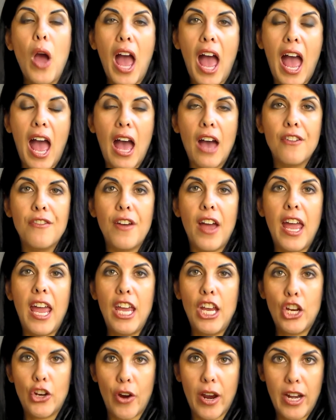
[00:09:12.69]
you have
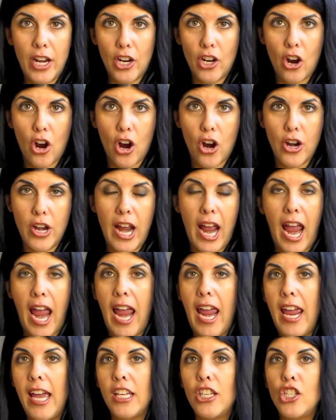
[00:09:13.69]
a credit card
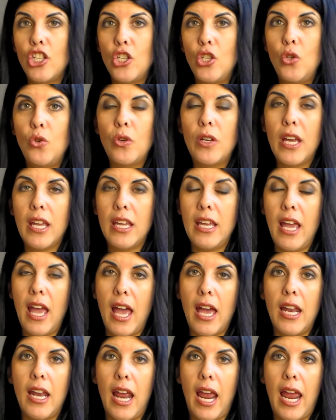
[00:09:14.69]
and you can
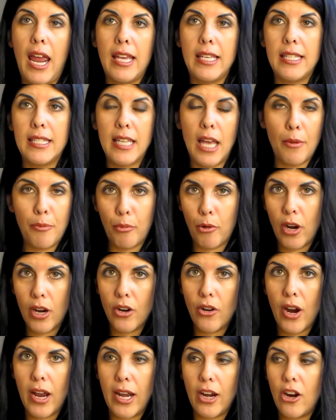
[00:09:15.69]
get a
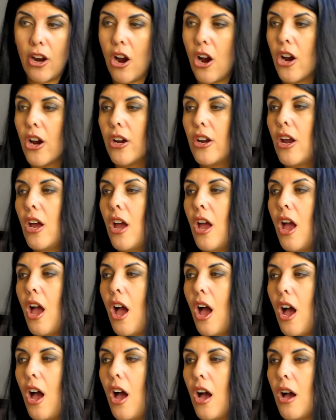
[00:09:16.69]
separate credit card,
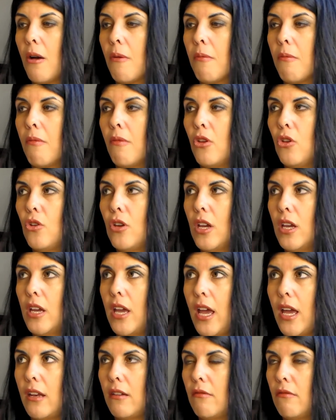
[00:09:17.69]
you
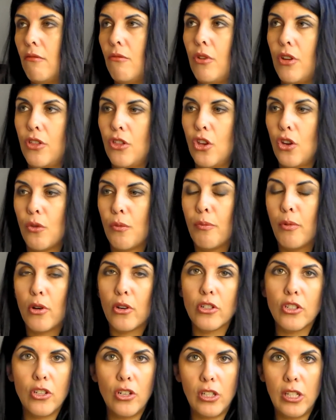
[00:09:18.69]
can get with your
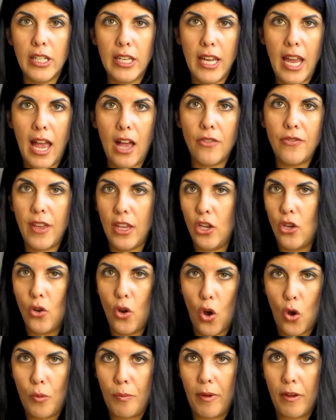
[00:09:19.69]
personal account that
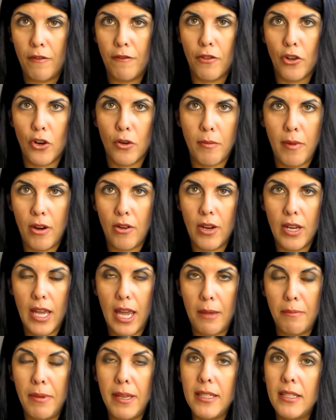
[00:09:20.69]
you open for your Mary
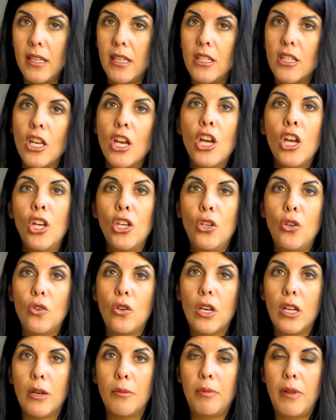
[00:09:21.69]
Kay business,
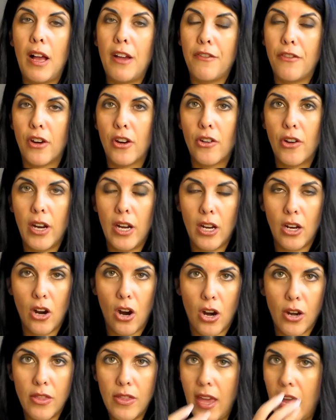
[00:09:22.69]
you can apply for a credit
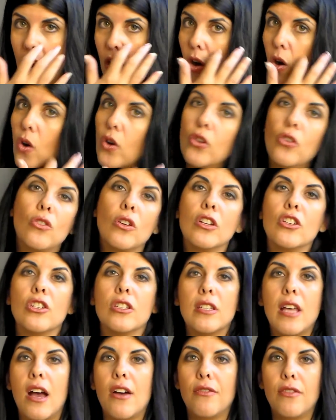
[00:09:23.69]
card there, or you can
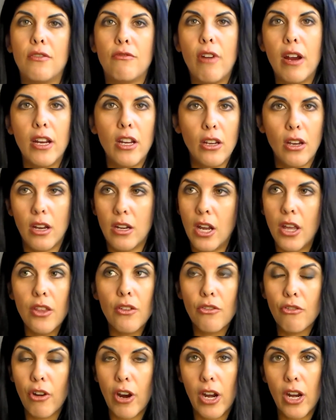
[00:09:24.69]
just have
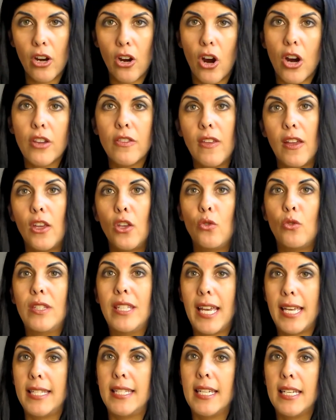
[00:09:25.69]
another credit card that
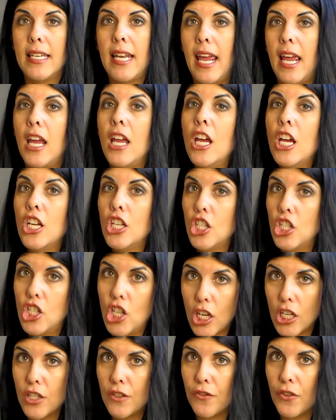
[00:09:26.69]
you designate
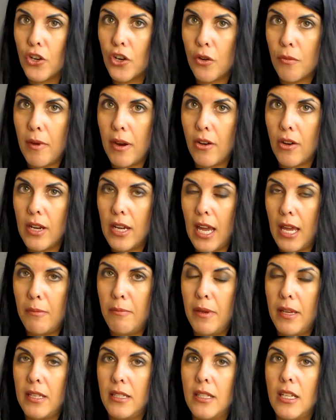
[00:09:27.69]
just for your Mary
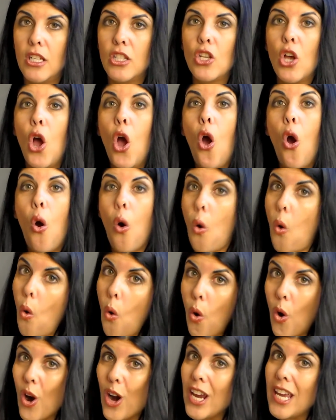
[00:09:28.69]
Kay business.
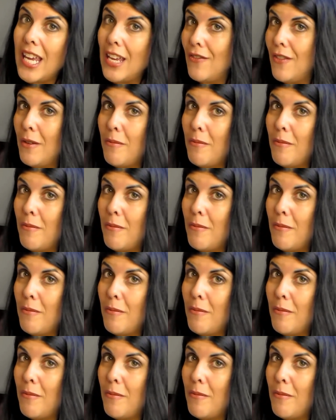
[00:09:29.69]
Or